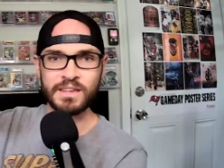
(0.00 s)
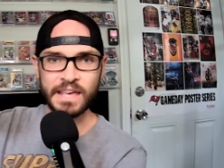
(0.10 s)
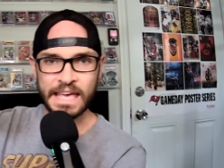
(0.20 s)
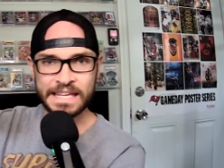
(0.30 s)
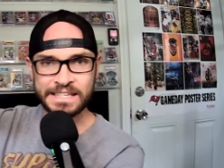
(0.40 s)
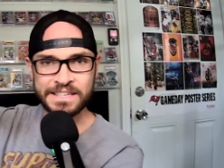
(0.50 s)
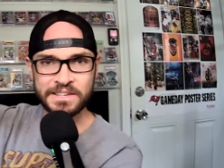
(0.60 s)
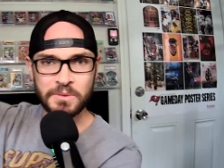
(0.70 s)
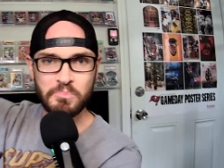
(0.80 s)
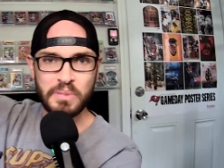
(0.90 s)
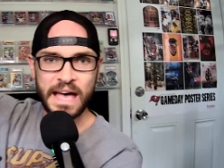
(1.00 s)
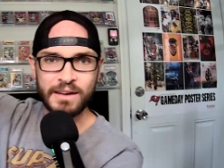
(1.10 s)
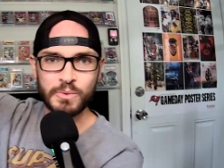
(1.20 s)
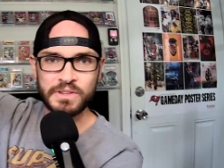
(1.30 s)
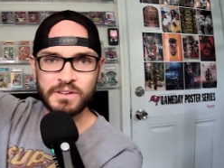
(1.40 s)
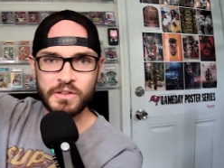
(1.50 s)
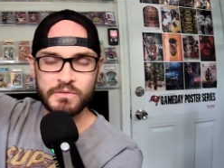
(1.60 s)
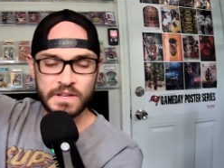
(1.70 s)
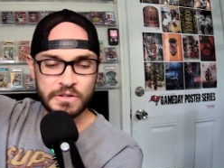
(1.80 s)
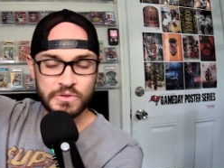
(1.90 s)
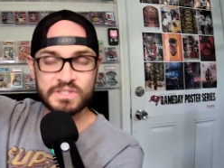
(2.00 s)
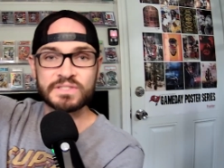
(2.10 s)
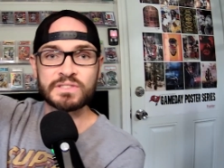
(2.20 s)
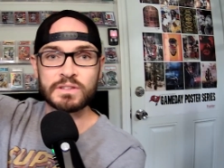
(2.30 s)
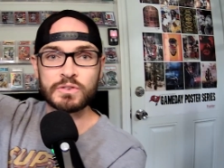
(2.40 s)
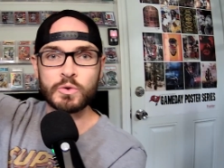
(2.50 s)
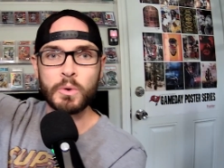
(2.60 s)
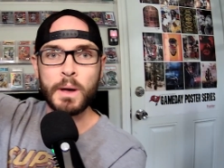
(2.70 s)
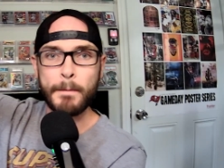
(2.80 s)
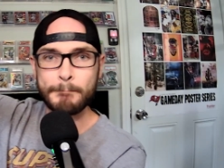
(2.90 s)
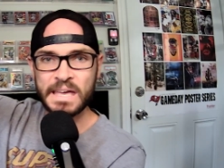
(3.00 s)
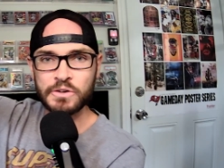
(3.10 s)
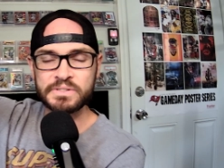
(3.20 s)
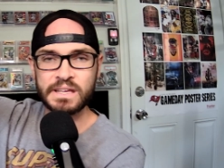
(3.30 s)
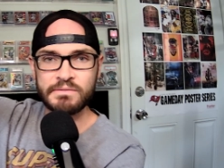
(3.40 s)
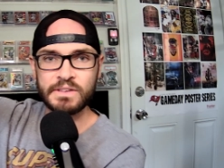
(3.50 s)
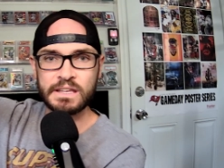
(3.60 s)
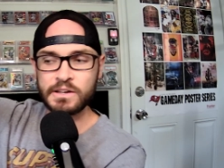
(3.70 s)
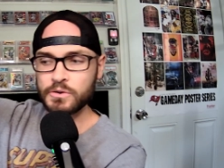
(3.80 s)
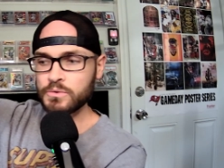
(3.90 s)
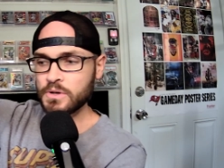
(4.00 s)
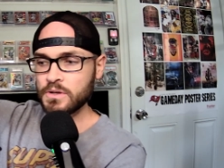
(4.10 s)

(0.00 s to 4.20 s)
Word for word: Andy here, back with another video. This is a little mail day video.